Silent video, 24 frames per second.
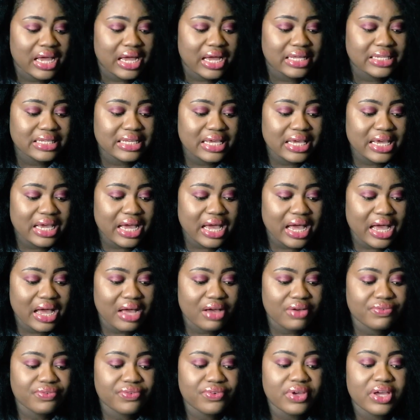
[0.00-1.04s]
and they
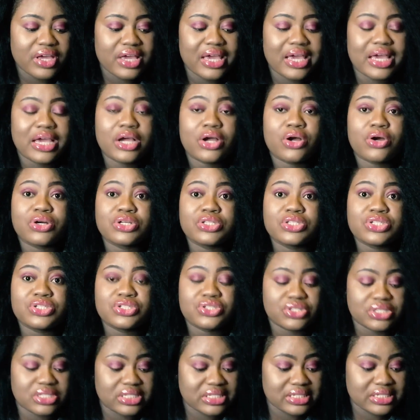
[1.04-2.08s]
have air
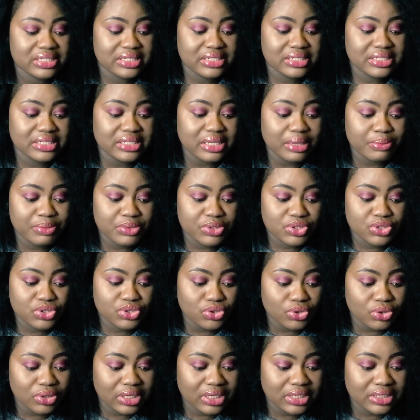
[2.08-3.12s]
conditioning system
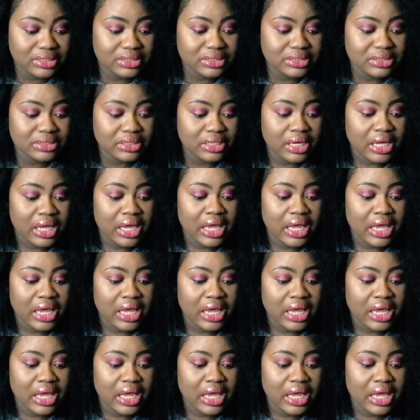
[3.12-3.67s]
installers.